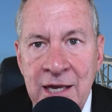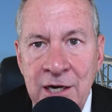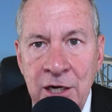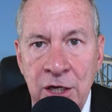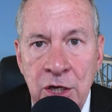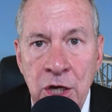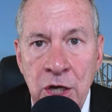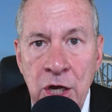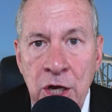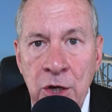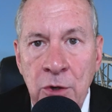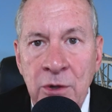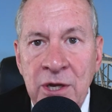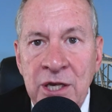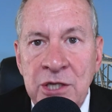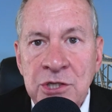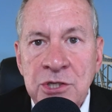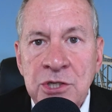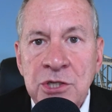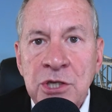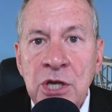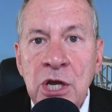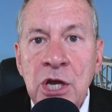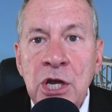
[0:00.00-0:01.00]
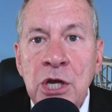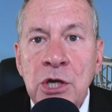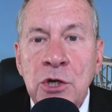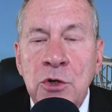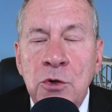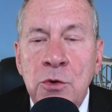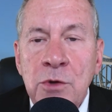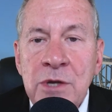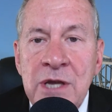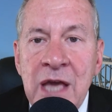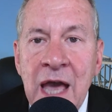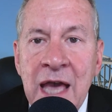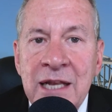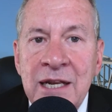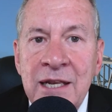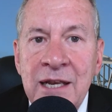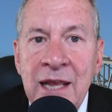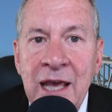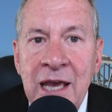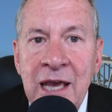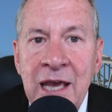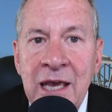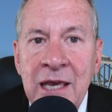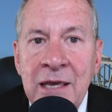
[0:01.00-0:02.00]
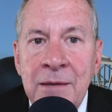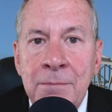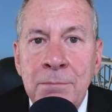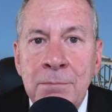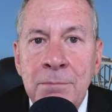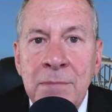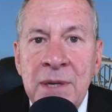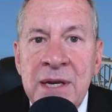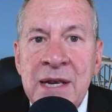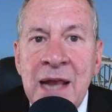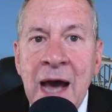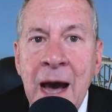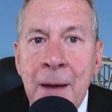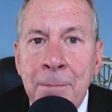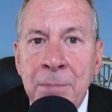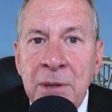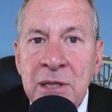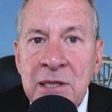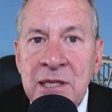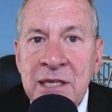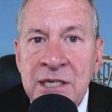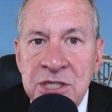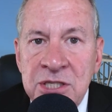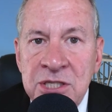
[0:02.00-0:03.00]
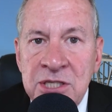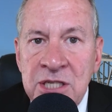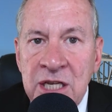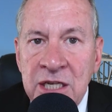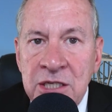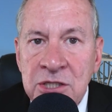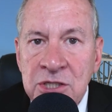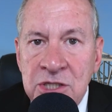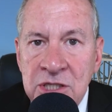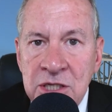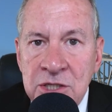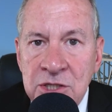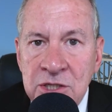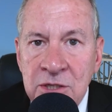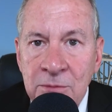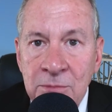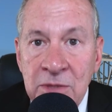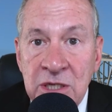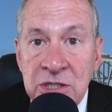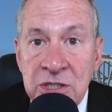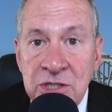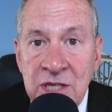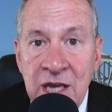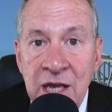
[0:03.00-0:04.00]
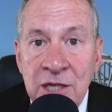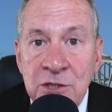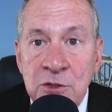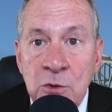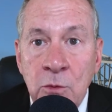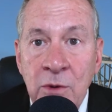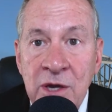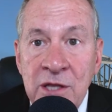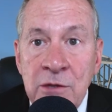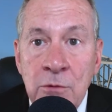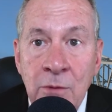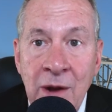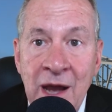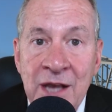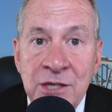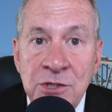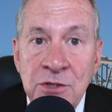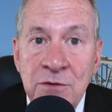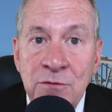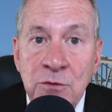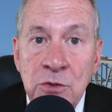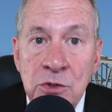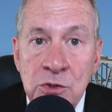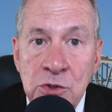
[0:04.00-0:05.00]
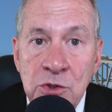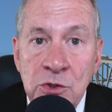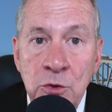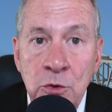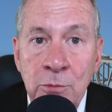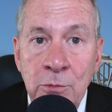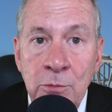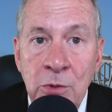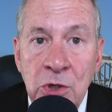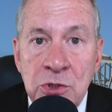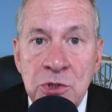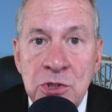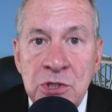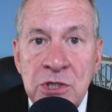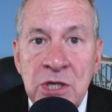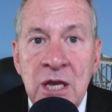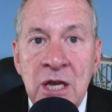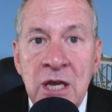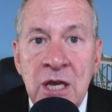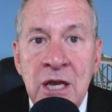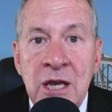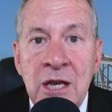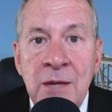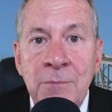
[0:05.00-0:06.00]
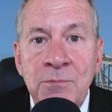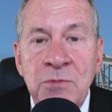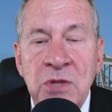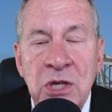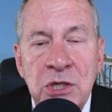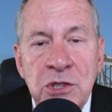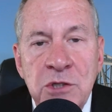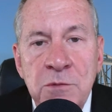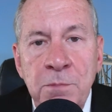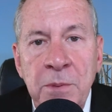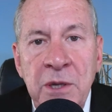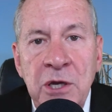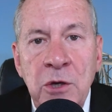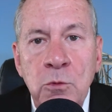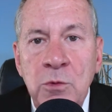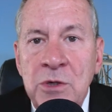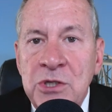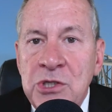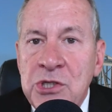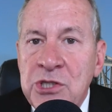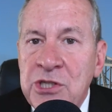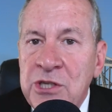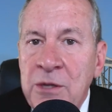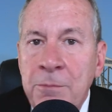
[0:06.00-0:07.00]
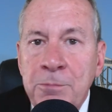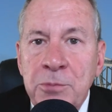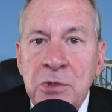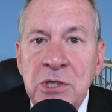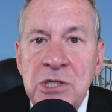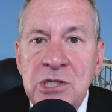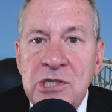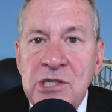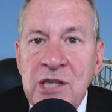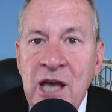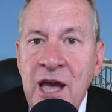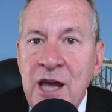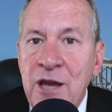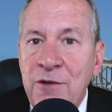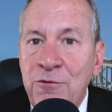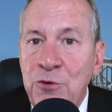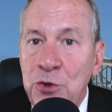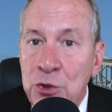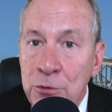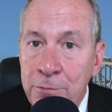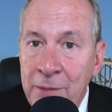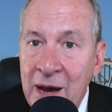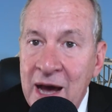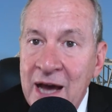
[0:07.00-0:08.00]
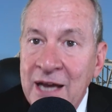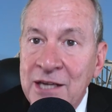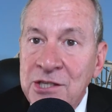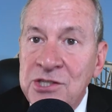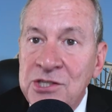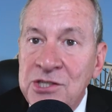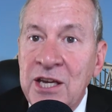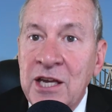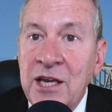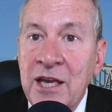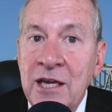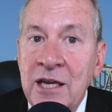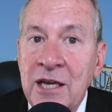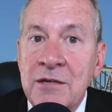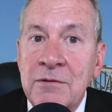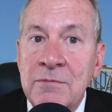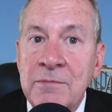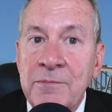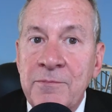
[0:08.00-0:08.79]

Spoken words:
ago has created a monopolistic system that takes away the rights of consumers. This bill would simply say, if you buy a ticket,